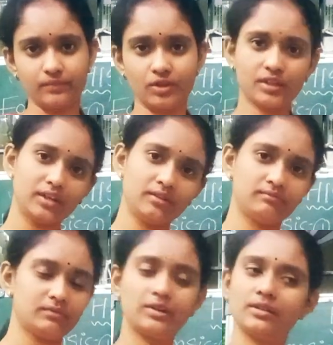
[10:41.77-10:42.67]
Okay,
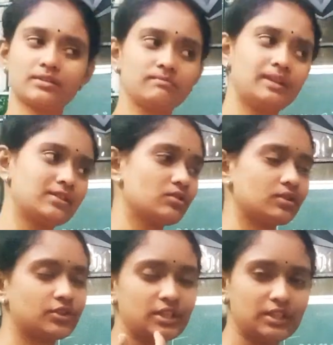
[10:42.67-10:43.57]
it is based
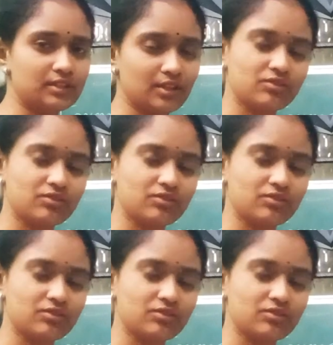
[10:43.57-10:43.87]
on teeth and